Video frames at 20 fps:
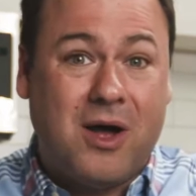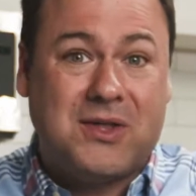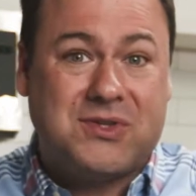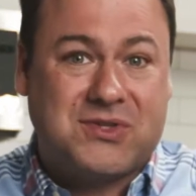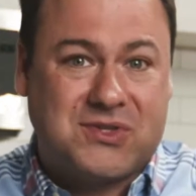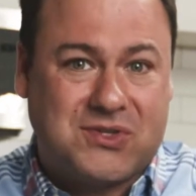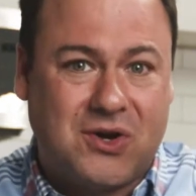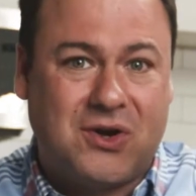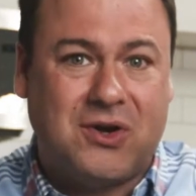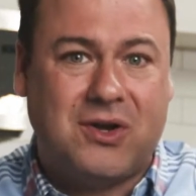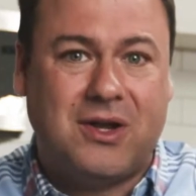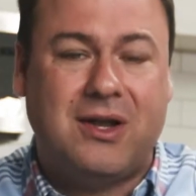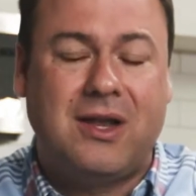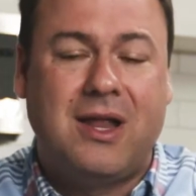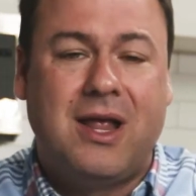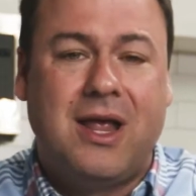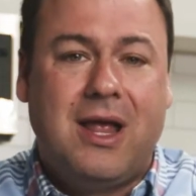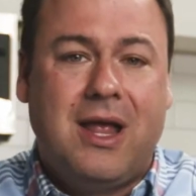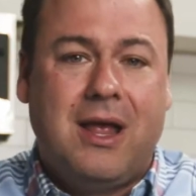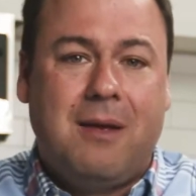
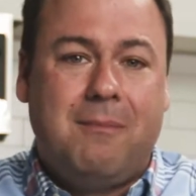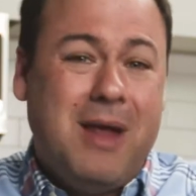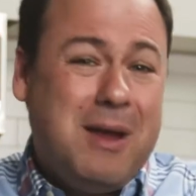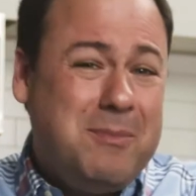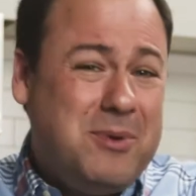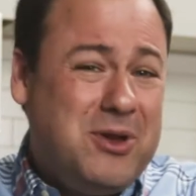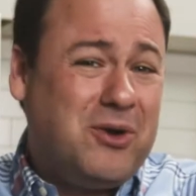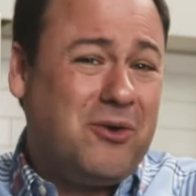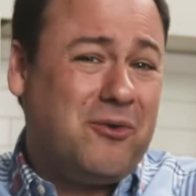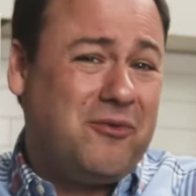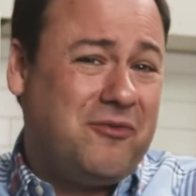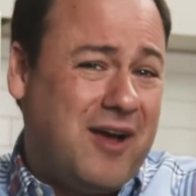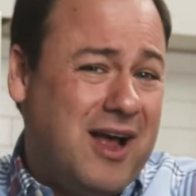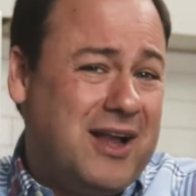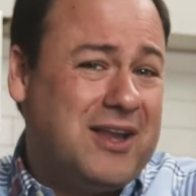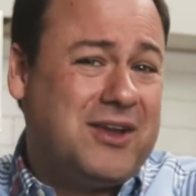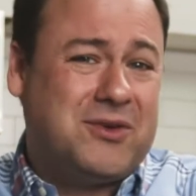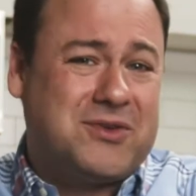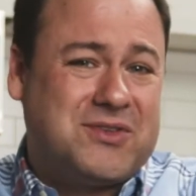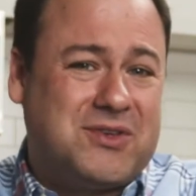uncertain, maybe you're
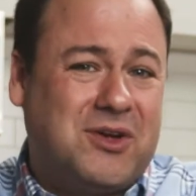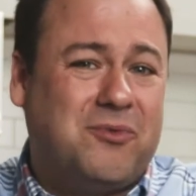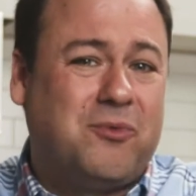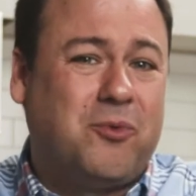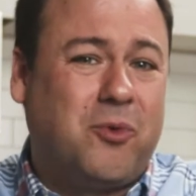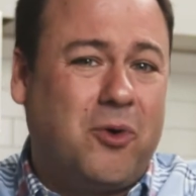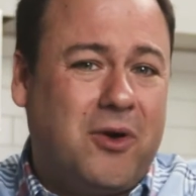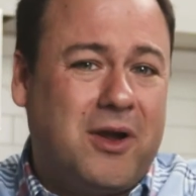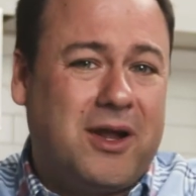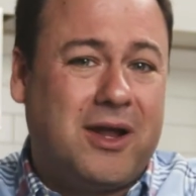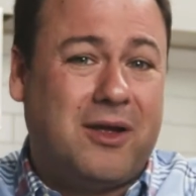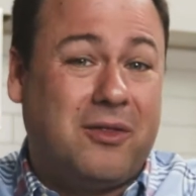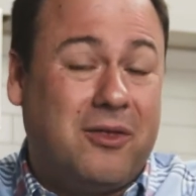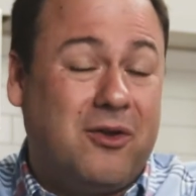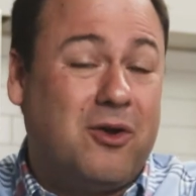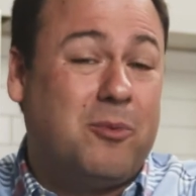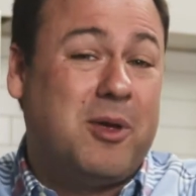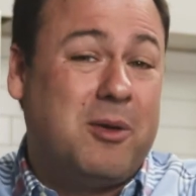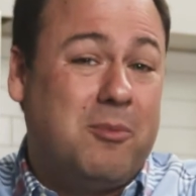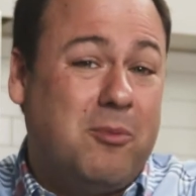finding yourself worrying a
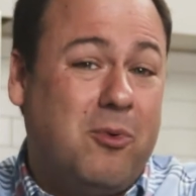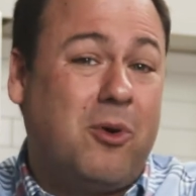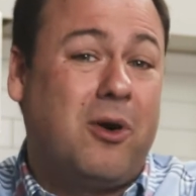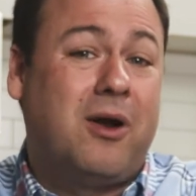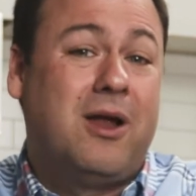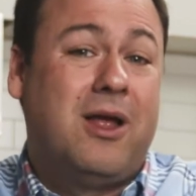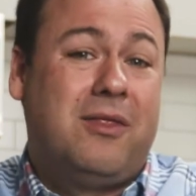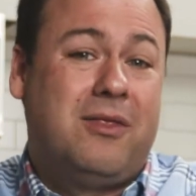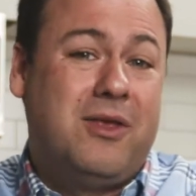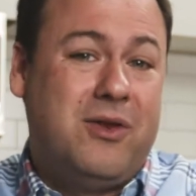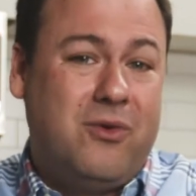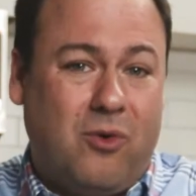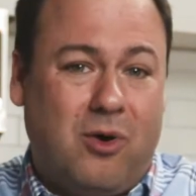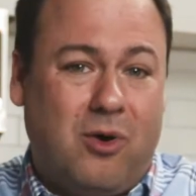little bit more than